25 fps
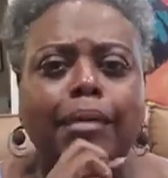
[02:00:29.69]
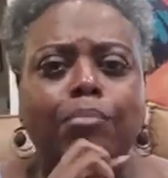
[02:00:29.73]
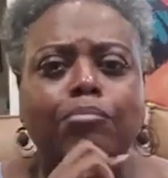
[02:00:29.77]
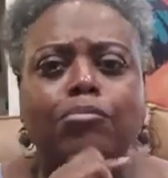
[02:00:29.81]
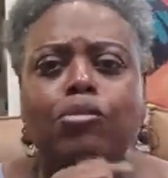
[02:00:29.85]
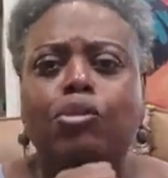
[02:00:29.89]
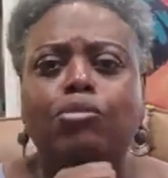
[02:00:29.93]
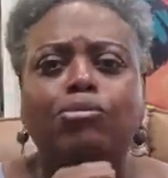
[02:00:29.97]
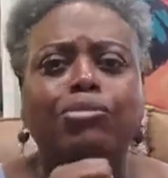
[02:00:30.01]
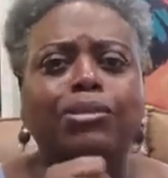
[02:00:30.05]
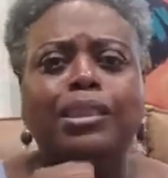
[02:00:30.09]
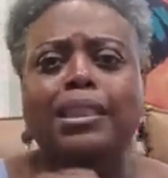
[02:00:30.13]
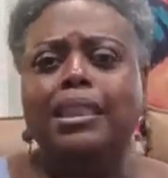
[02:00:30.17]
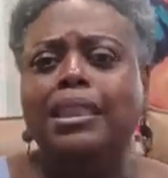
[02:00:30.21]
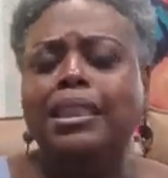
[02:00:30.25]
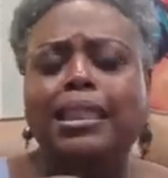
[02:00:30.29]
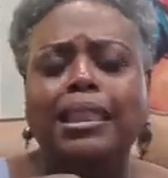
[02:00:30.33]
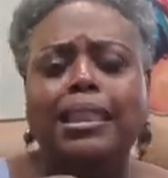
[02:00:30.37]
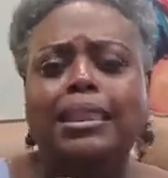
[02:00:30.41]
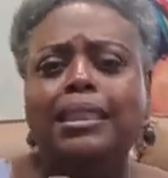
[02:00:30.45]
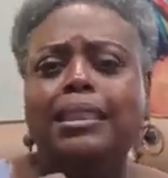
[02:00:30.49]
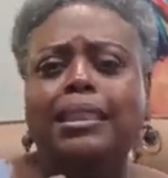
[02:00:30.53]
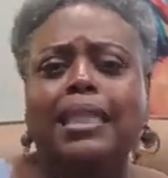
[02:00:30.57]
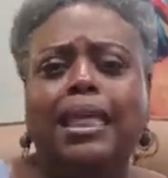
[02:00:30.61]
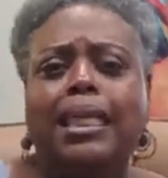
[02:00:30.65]
I'm going to
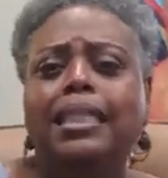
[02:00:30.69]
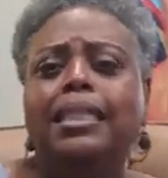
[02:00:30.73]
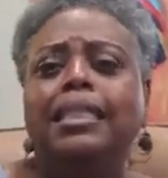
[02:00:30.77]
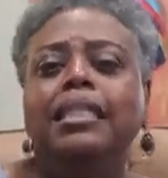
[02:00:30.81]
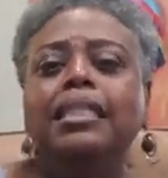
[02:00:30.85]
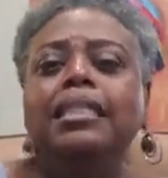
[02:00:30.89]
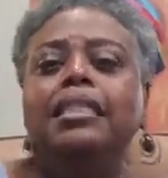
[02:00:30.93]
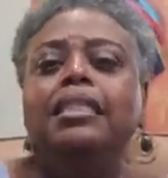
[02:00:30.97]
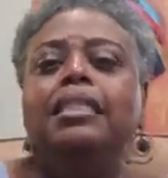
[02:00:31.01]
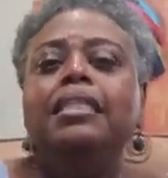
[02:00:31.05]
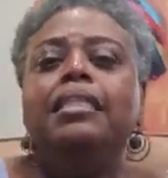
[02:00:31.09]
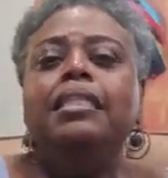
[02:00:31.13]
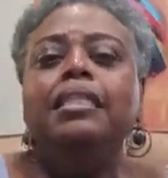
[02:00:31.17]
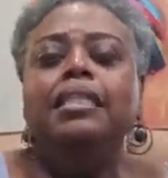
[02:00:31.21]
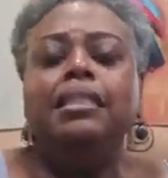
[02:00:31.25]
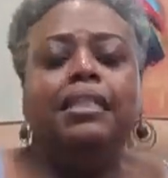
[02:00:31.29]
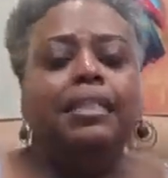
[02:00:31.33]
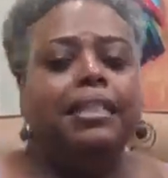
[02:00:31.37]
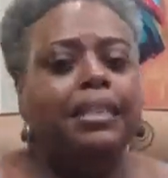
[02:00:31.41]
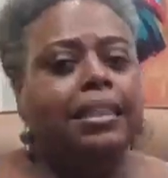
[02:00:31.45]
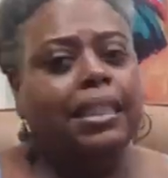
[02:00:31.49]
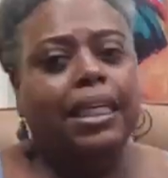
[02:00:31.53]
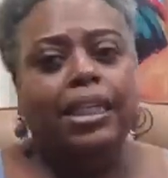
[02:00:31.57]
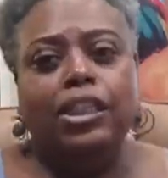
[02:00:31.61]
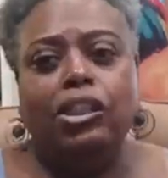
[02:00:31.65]
cut
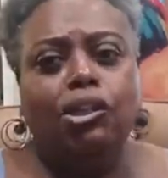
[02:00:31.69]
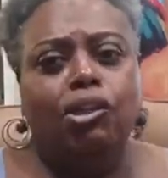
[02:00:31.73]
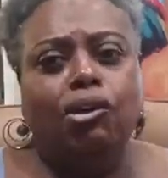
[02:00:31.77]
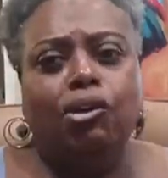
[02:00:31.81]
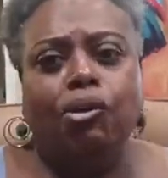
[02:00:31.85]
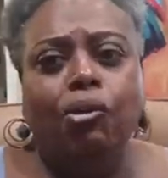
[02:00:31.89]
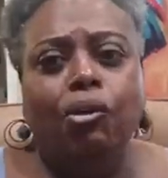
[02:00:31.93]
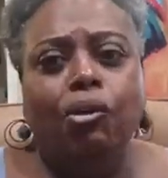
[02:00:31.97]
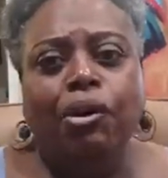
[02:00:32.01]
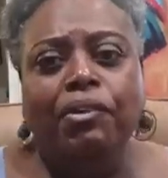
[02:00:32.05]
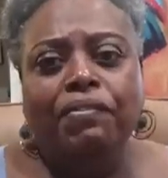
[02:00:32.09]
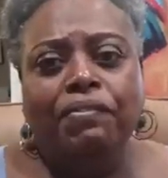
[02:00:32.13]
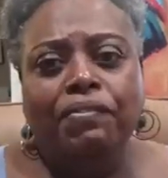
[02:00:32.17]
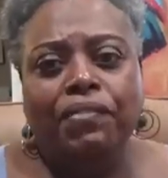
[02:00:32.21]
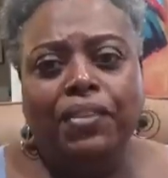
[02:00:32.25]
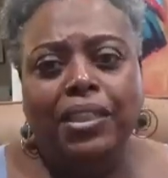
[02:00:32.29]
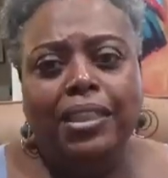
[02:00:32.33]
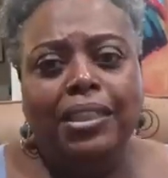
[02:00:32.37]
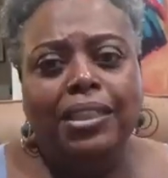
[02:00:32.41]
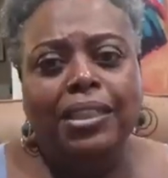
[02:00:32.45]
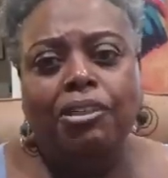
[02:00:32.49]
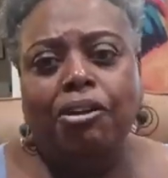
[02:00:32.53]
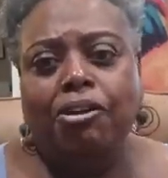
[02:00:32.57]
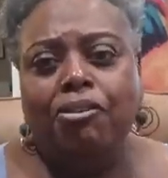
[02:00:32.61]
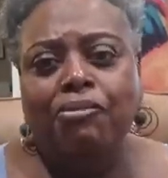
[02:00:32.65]
and set the
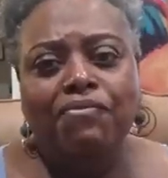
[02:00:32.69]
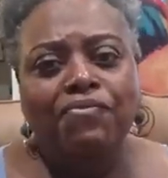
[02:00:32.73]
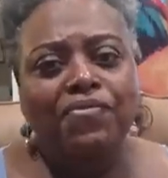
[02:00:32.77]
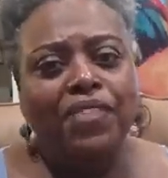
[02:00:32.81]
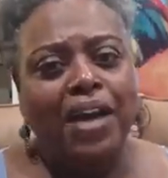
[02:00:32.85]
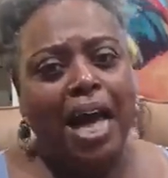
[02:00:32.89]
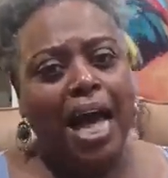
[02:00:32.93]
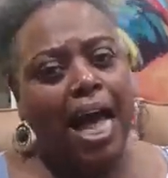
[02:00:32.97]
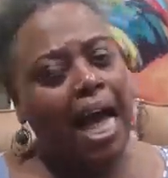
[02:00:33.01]
cornfields on fire.